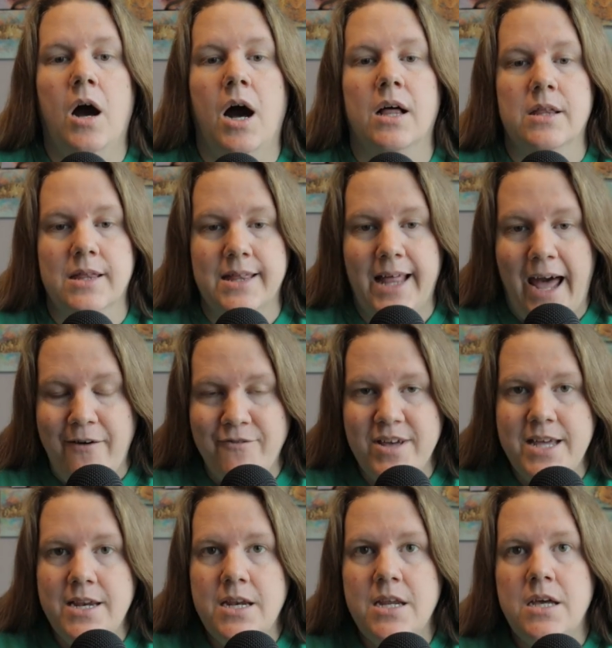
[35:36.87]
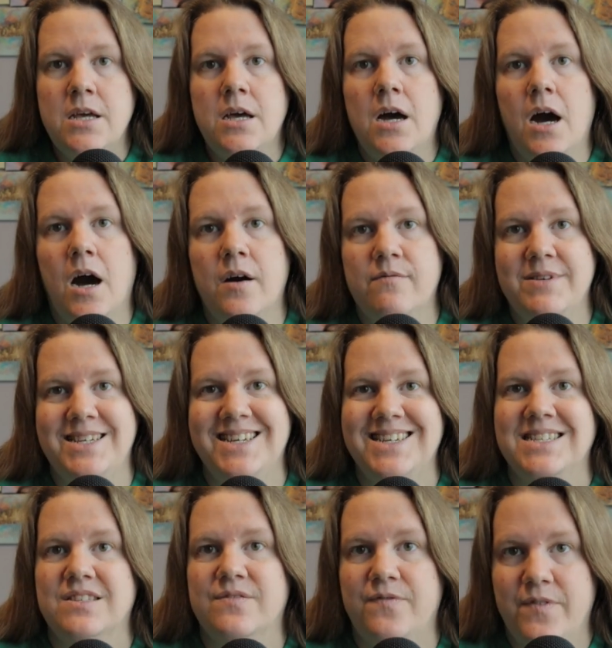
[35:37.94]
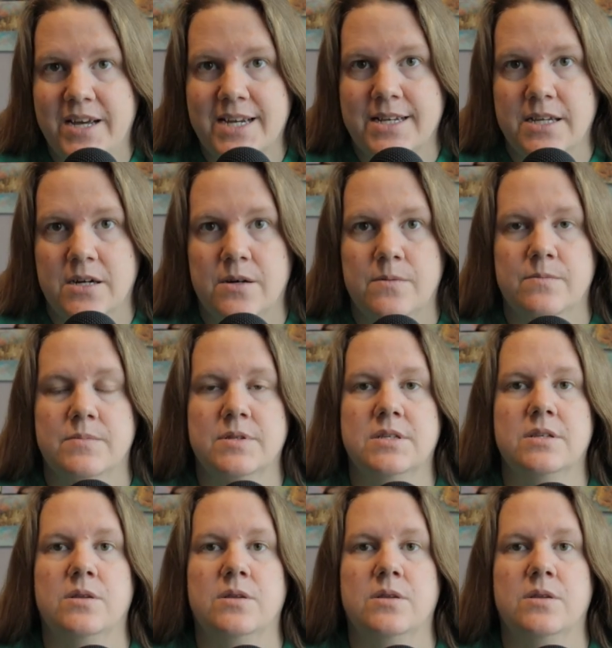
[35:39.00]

11 of Dean's victims,